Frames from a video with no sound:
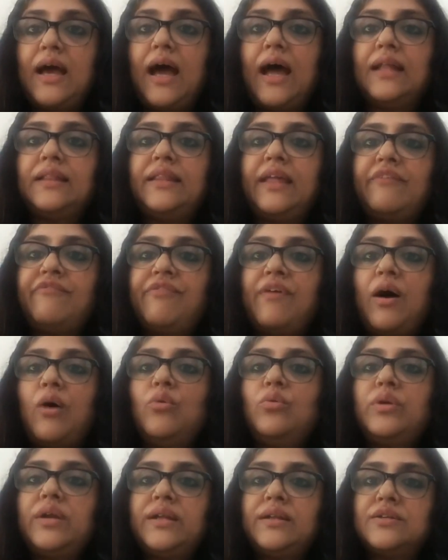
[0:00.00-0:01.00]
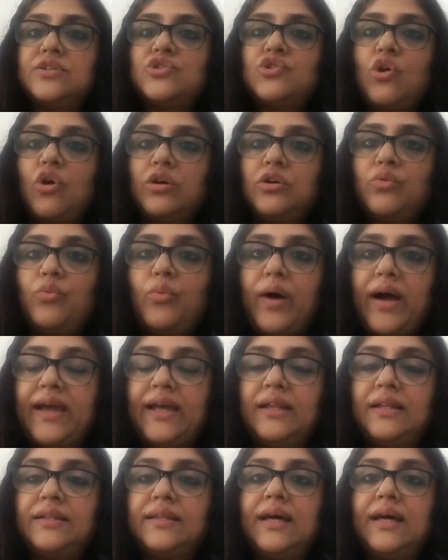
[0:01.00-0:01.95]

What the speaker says: And they found in a short while